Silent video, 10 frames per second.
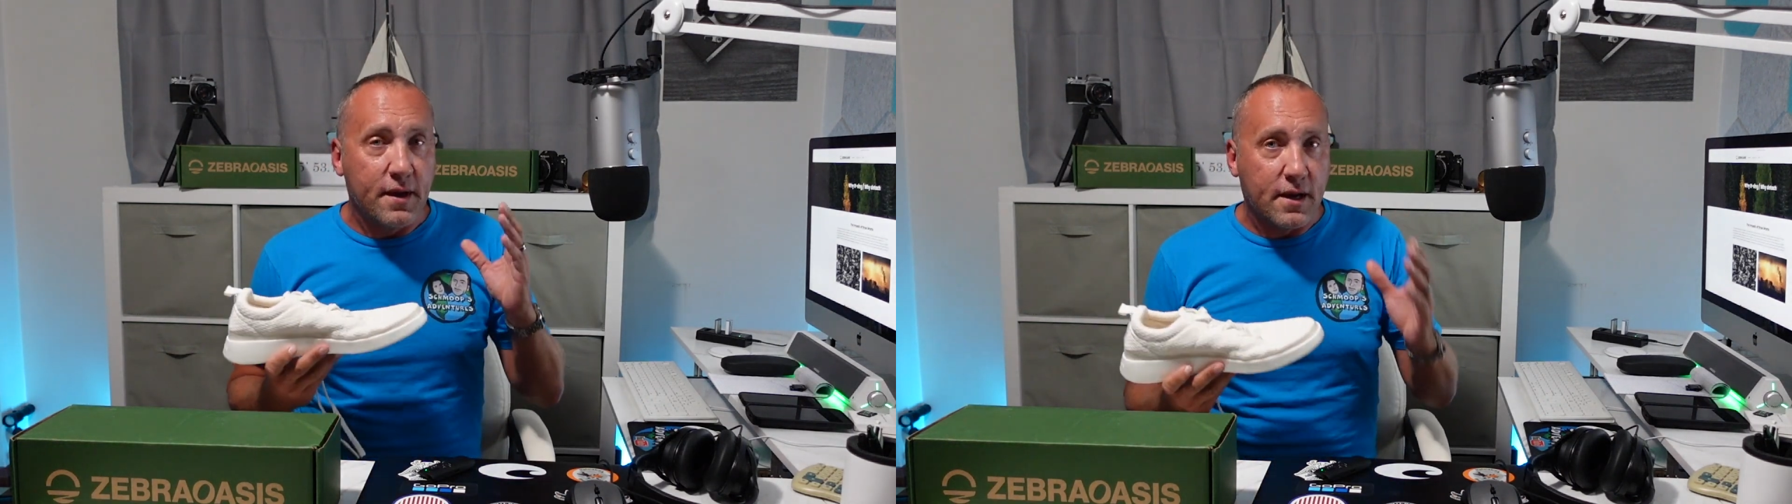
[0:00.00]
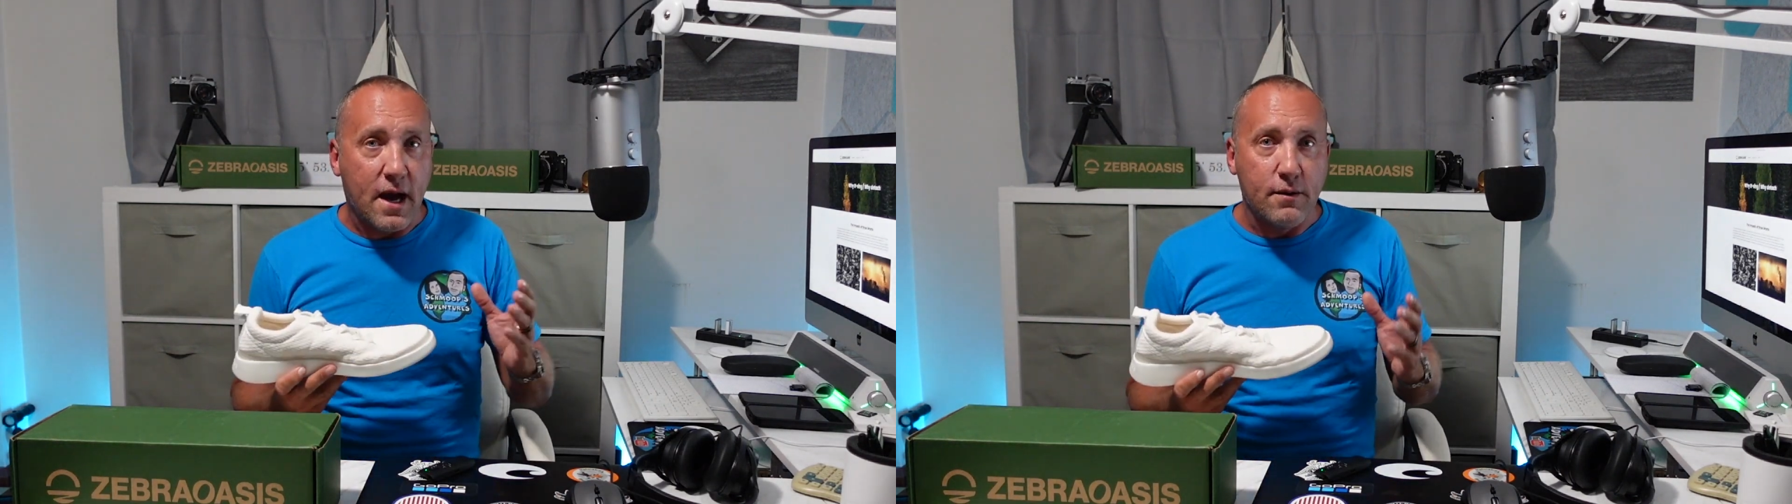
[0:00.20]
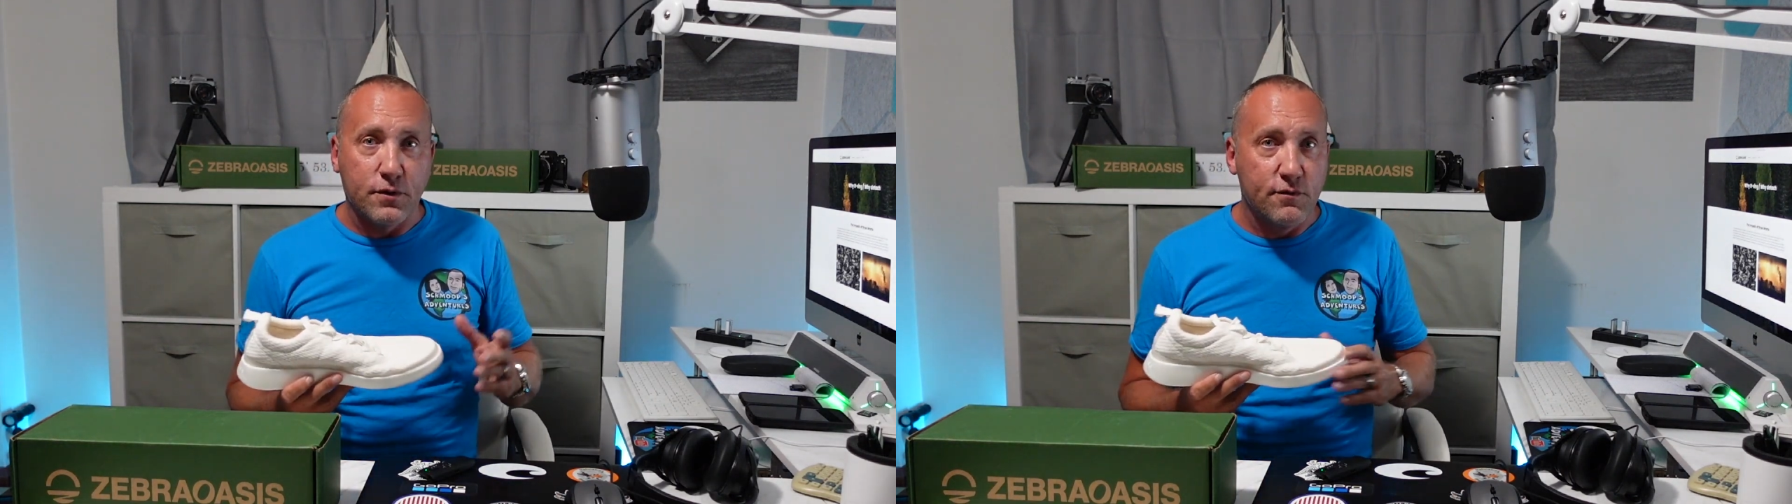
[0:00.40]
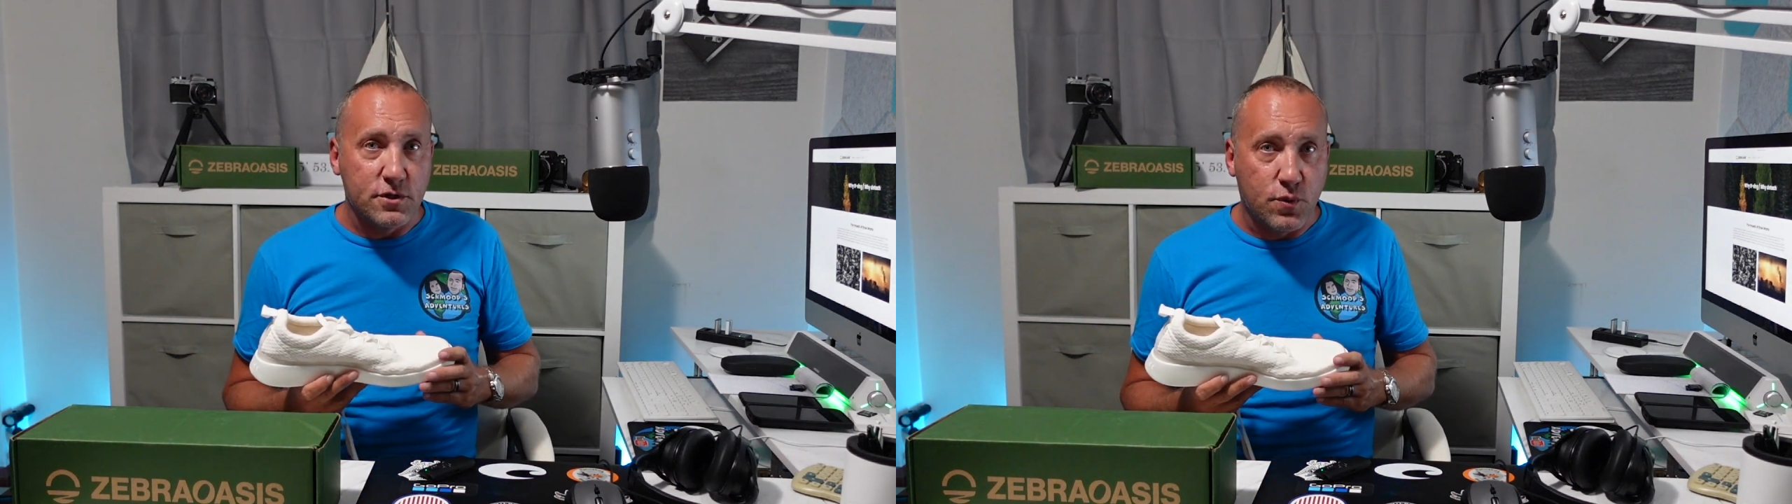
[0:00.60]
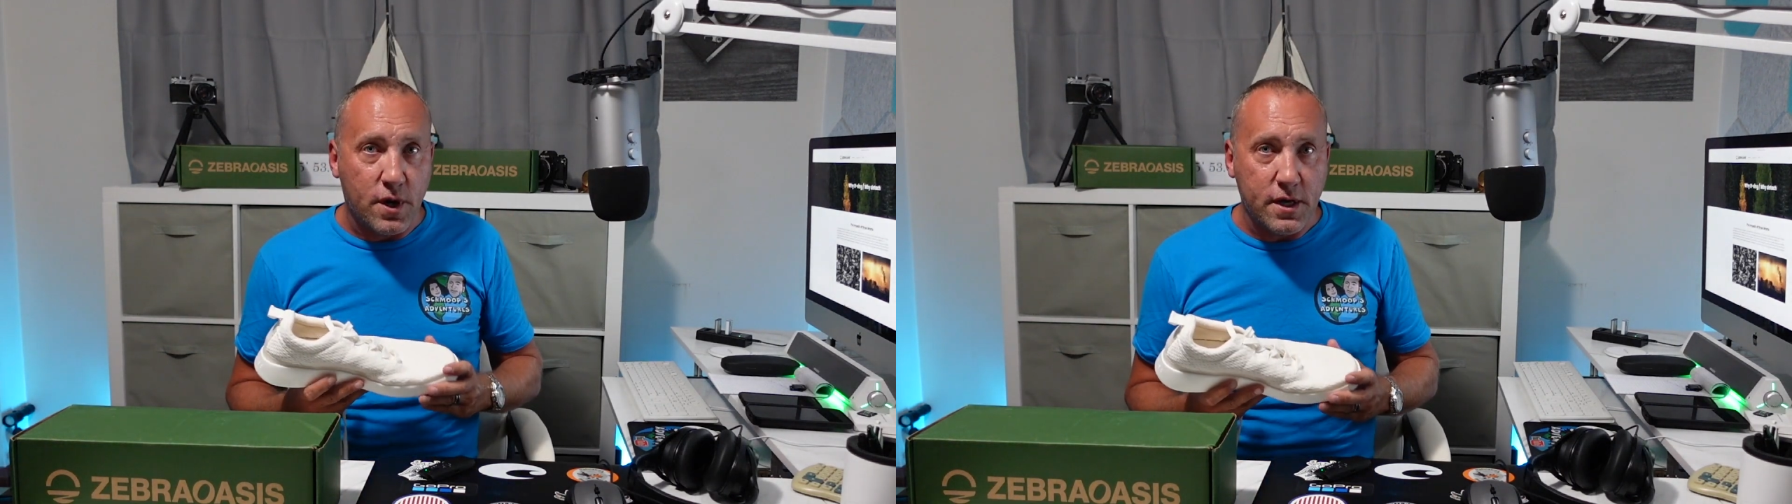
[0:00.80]
a guy with over
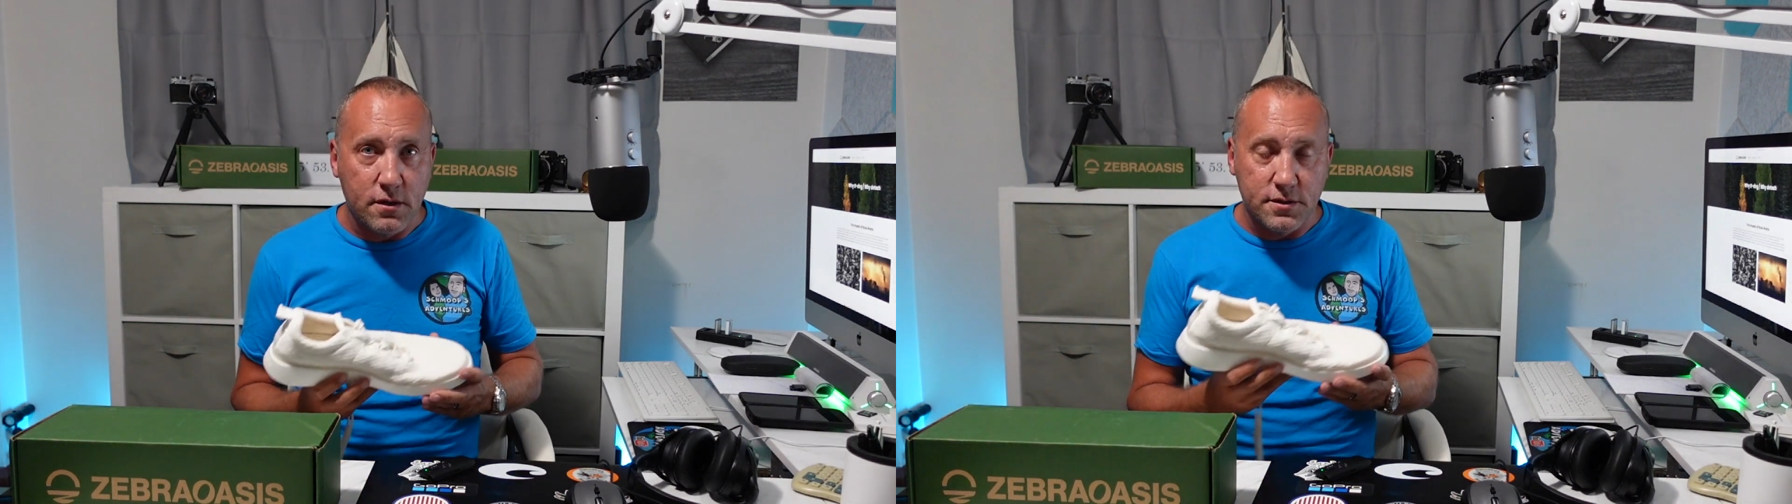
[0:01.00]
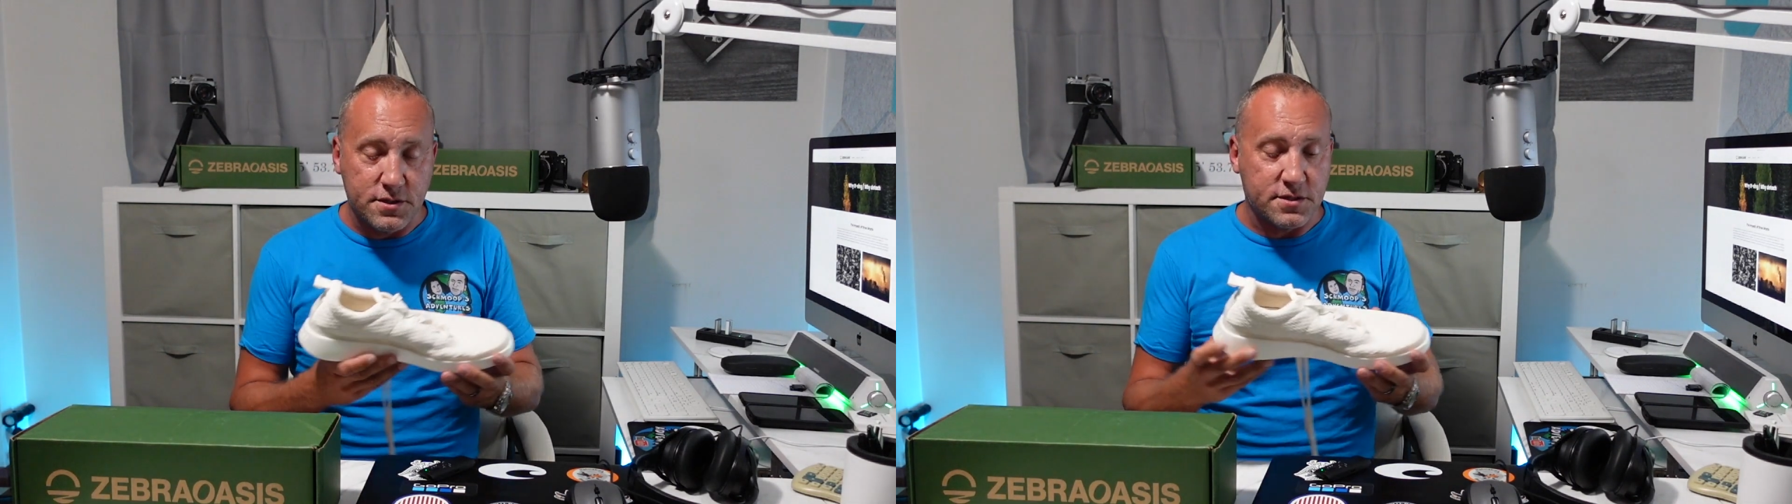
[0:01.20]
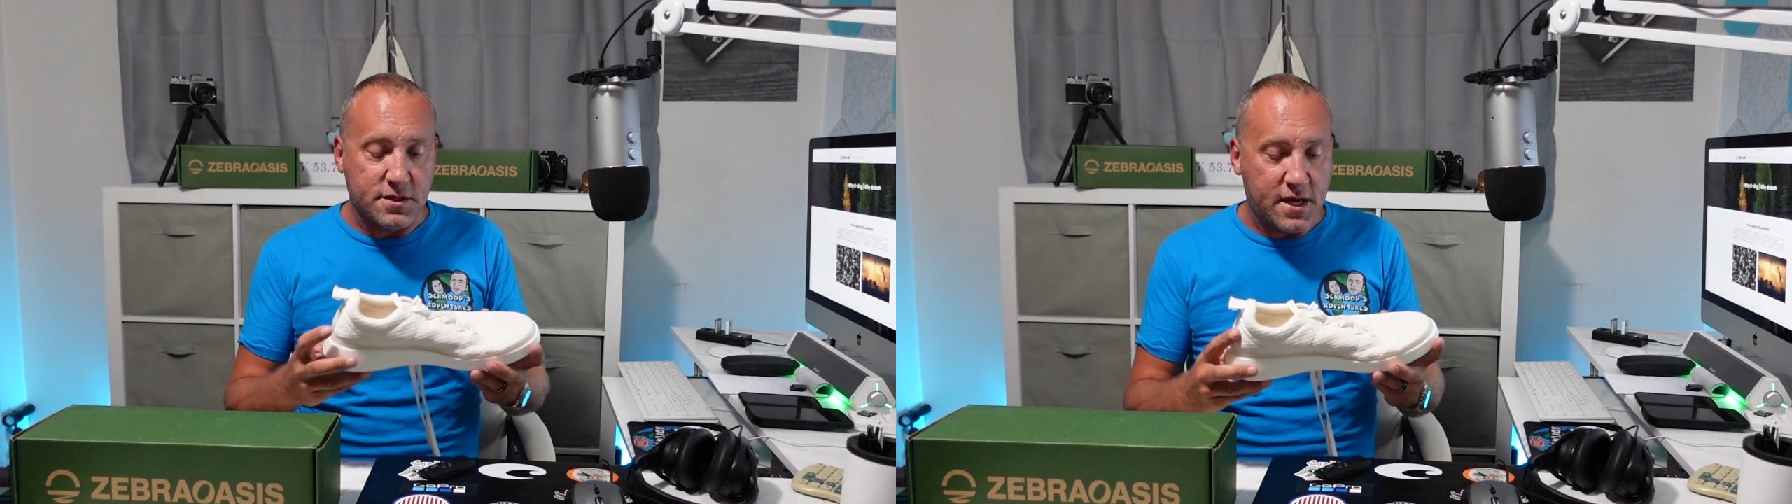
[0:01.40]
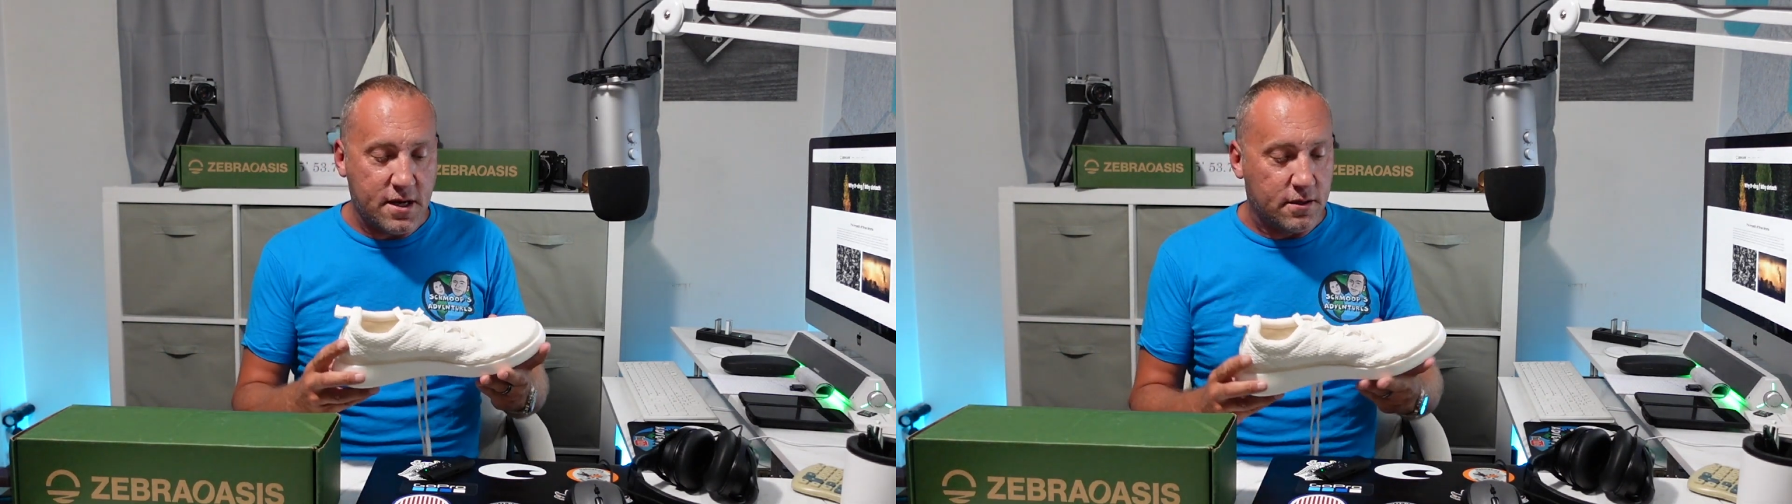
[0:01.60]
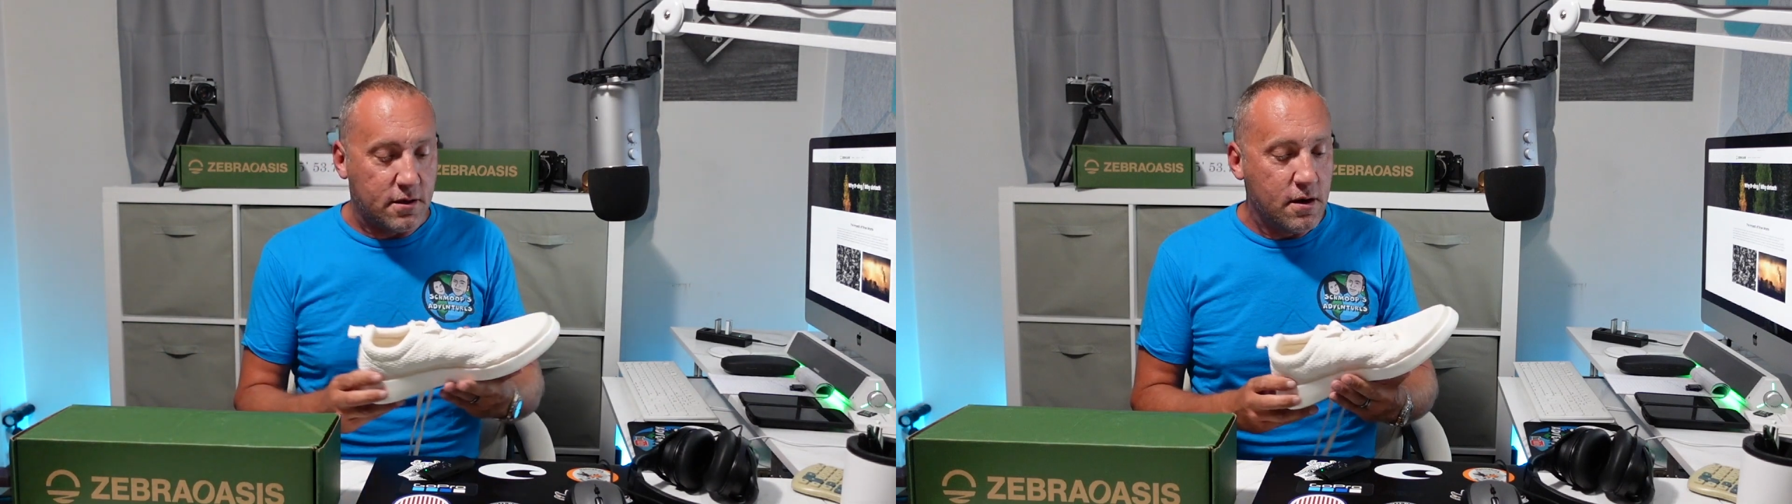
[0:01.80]
20 years as a
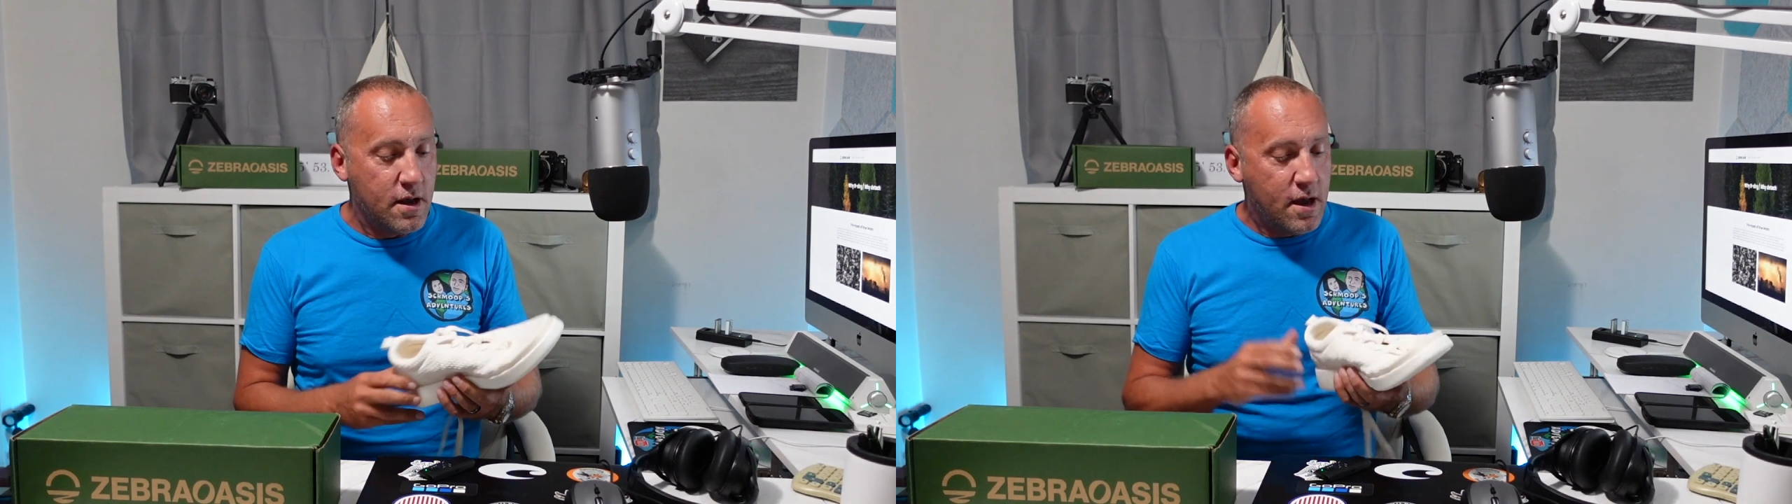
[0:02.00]
tailor,